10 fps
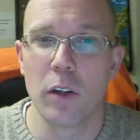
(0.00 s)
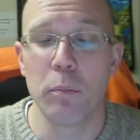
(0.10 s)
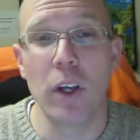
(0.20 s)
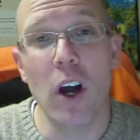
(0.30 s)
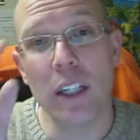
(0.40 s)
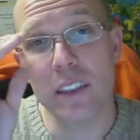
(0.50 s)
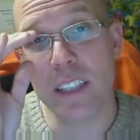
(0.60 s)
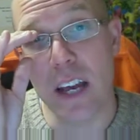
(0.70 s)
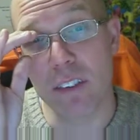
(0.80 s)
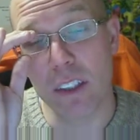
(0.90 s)
Beyond
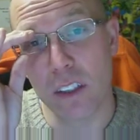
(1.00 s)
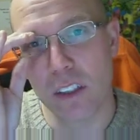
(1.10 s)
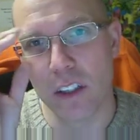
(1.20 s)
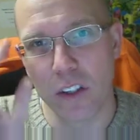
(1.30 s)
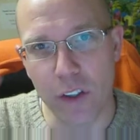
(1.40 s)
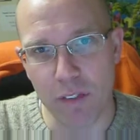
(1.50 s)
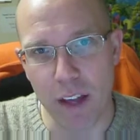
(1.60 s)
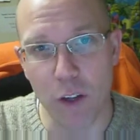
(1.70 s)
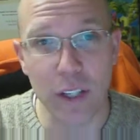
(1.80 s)
7, you fail.